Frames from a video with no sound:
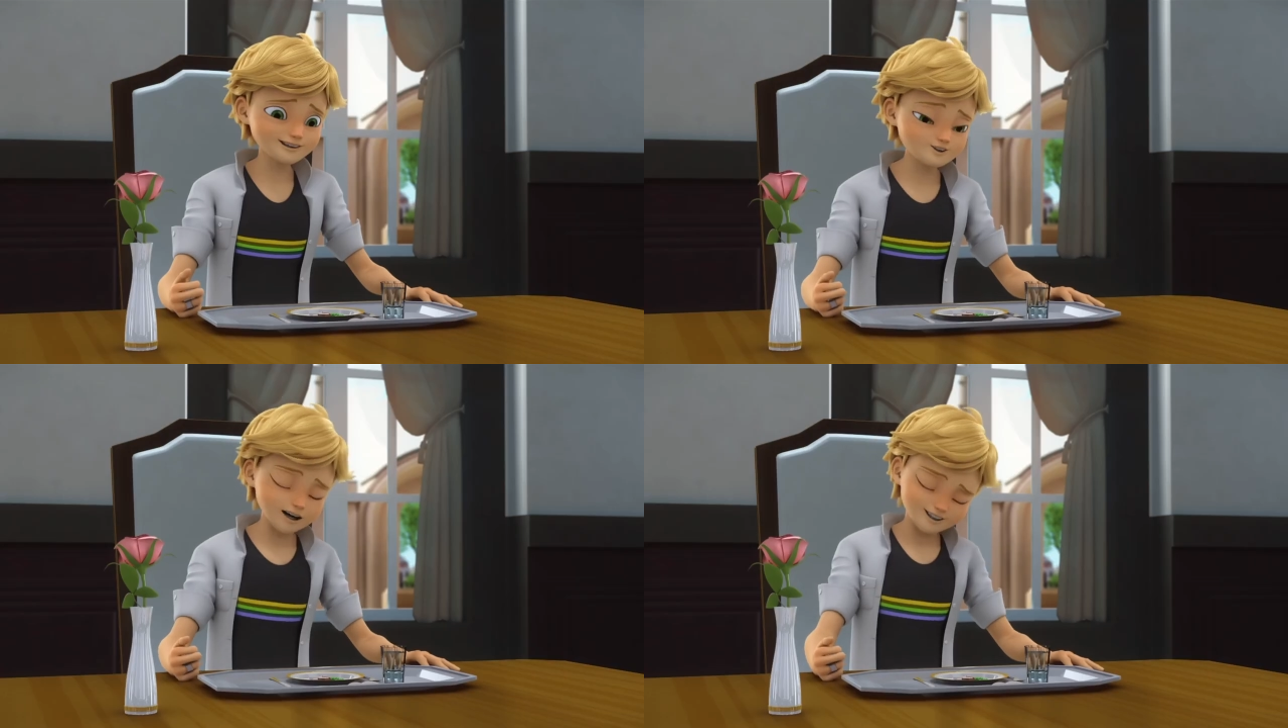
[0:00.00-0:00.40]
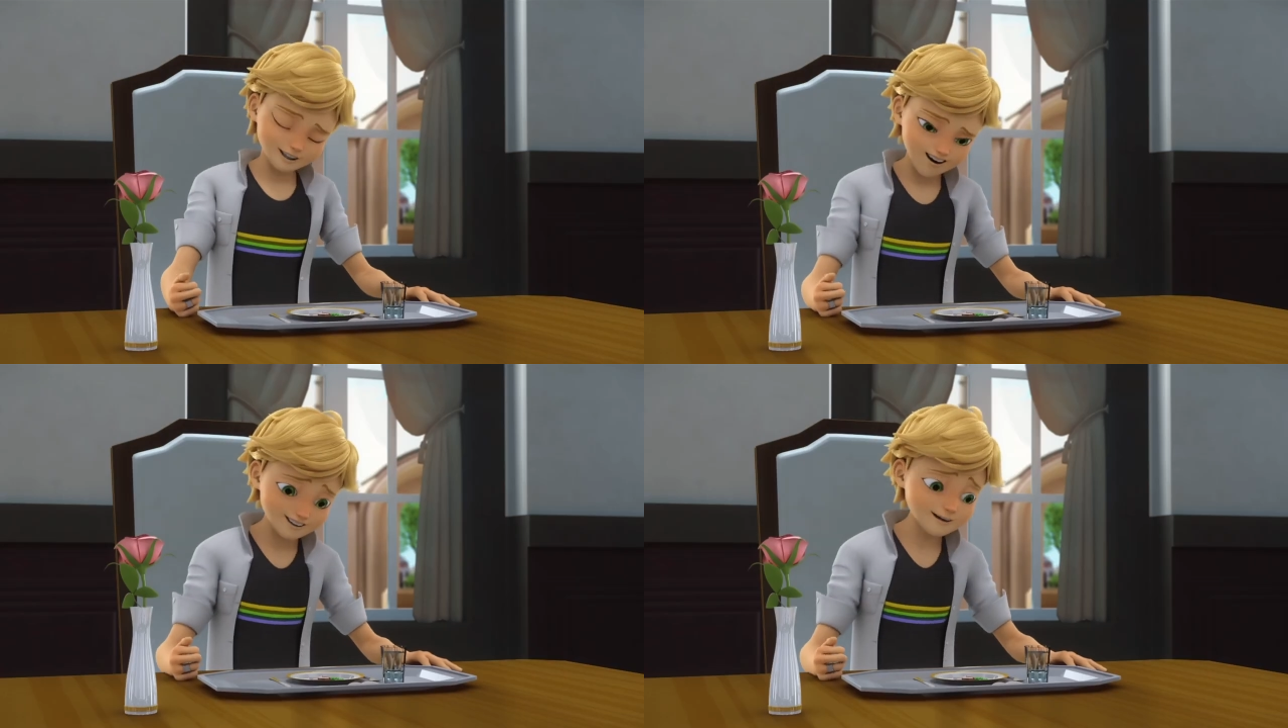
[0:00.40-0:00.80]
a really
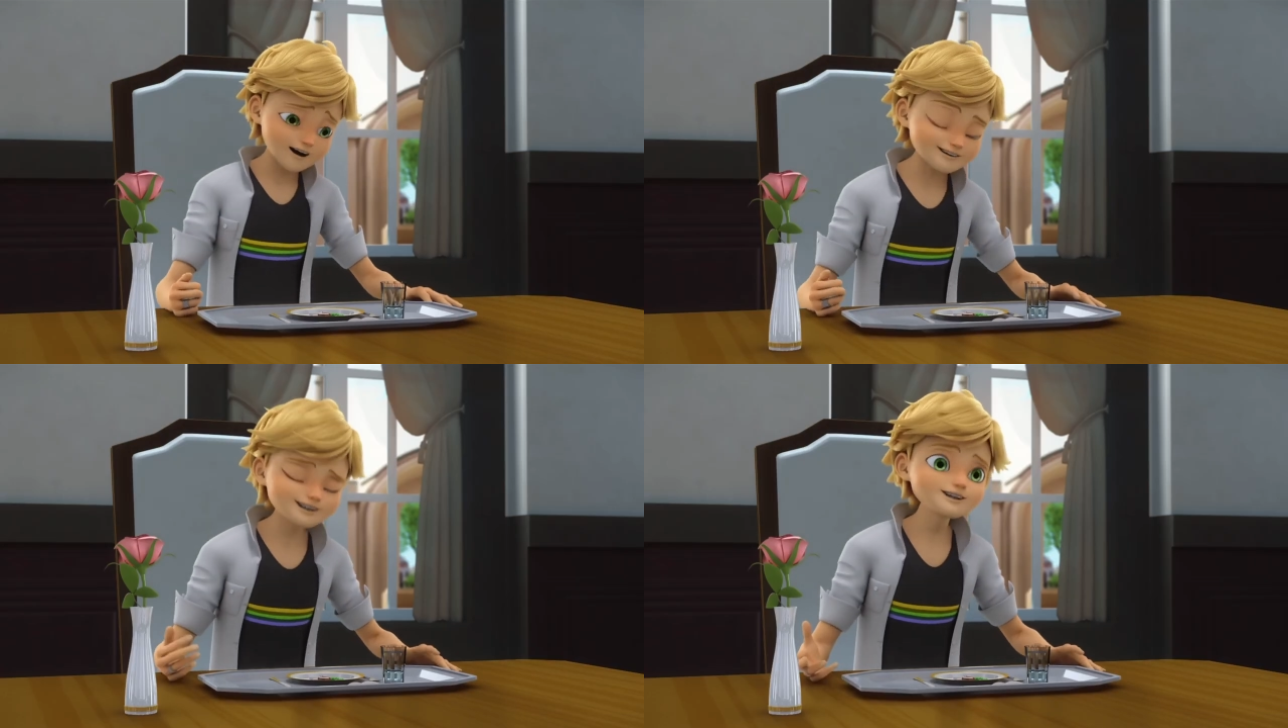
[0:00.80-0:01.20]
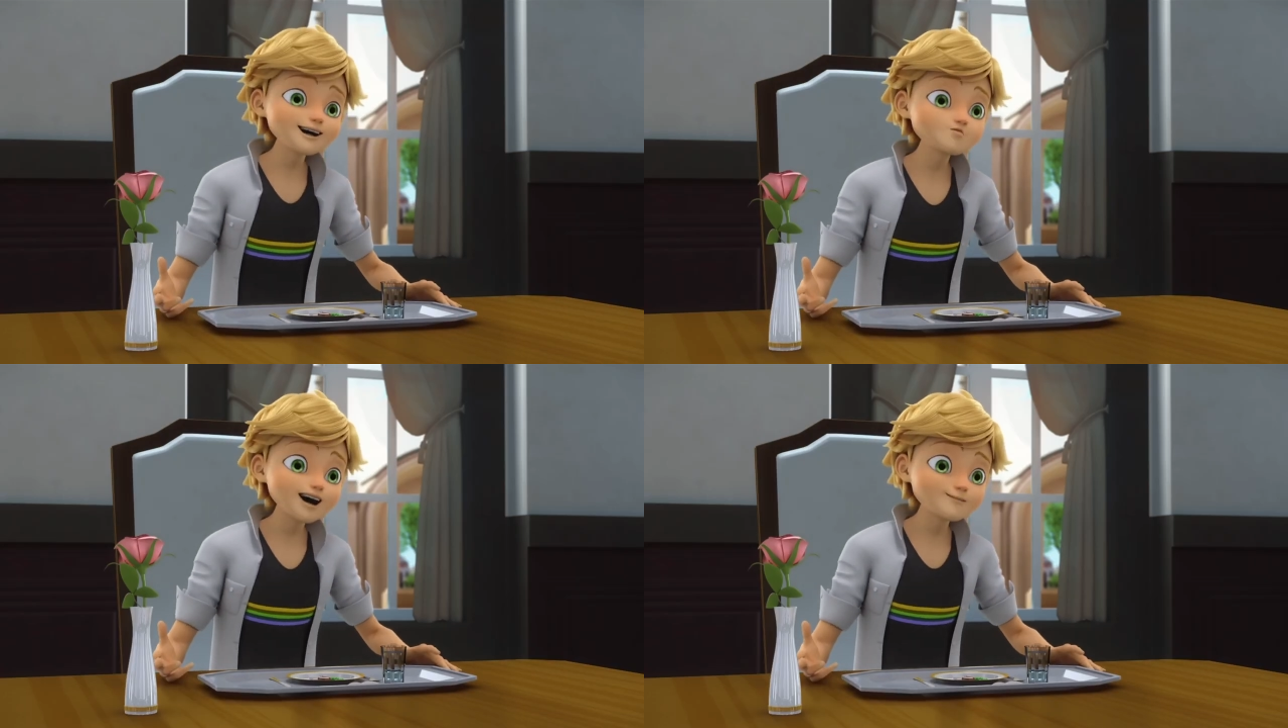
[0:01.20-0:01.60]
awesome girl.
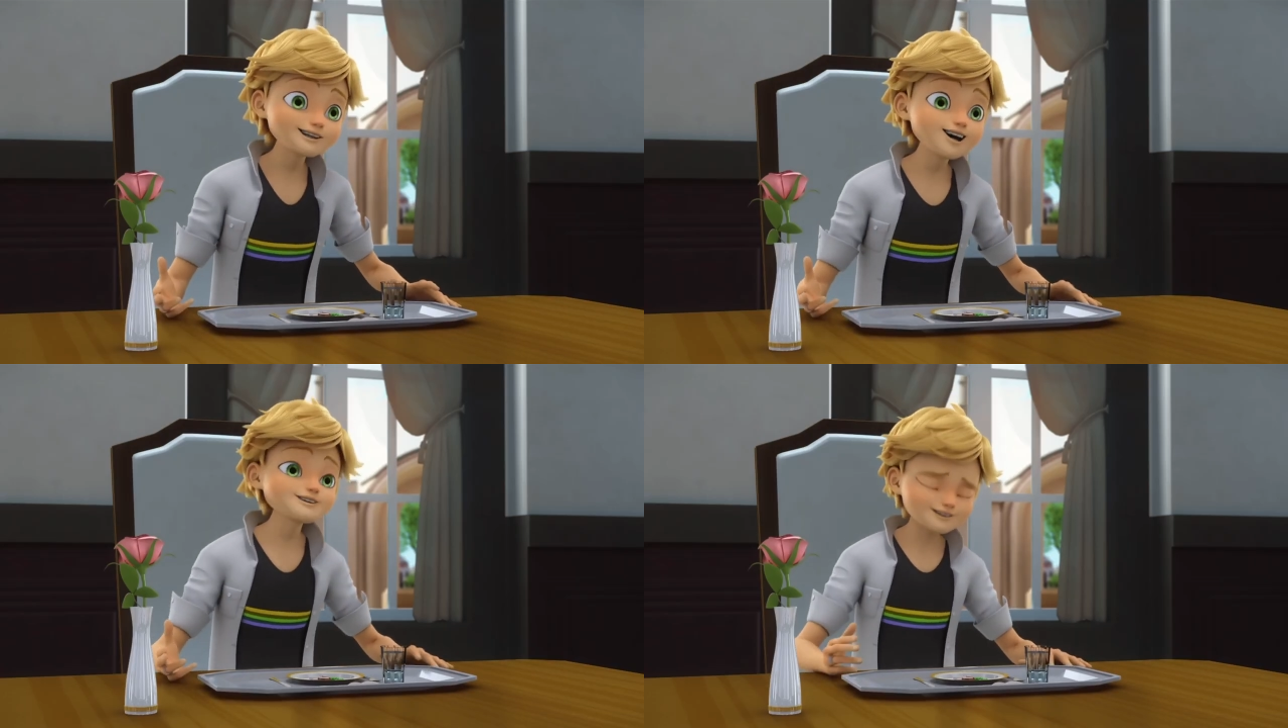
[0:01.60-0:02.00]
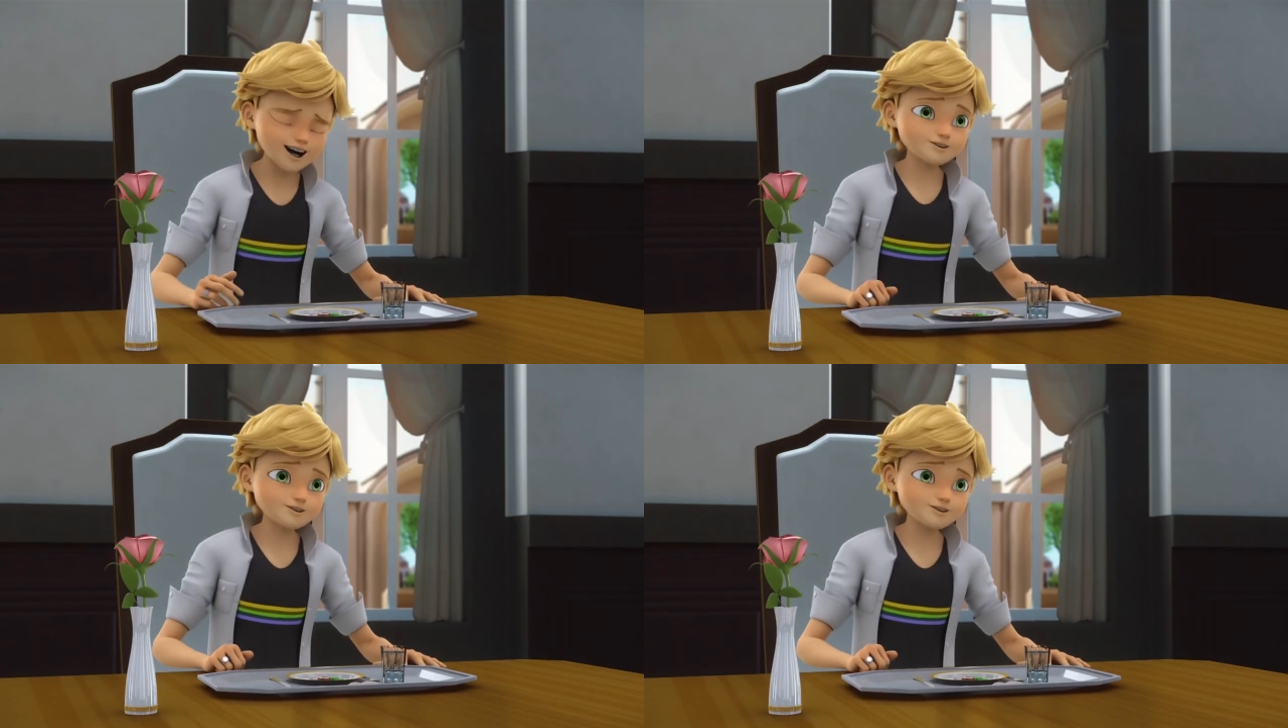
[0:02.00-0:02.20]
She loves helping others.